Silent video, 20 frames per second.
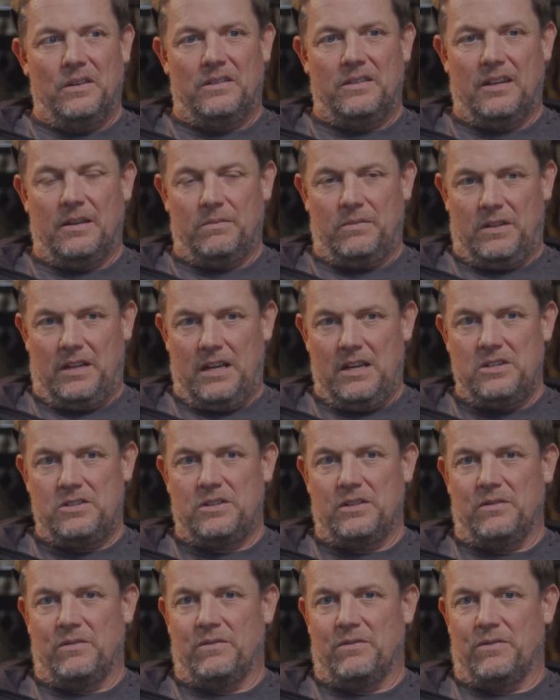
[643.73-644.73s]

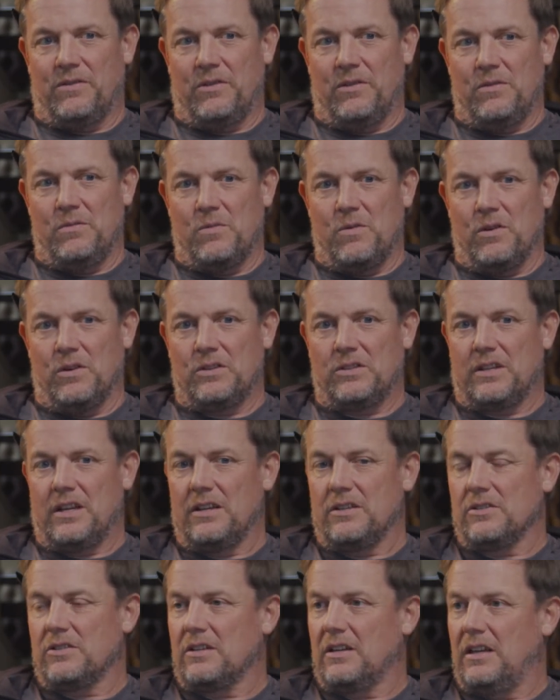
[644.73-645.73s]
temptation for work
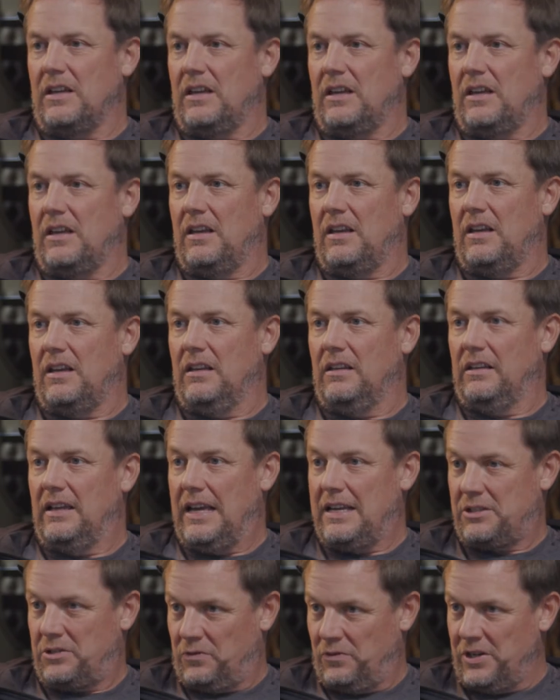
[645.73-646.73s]
schedules to get
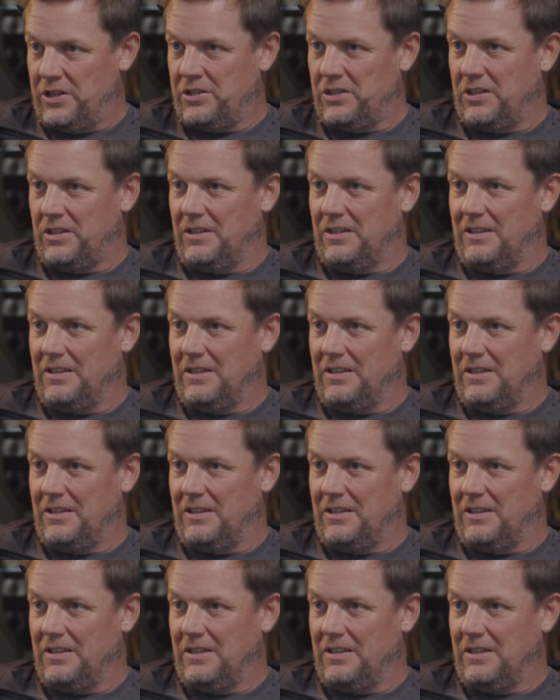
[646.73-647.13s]
less rigid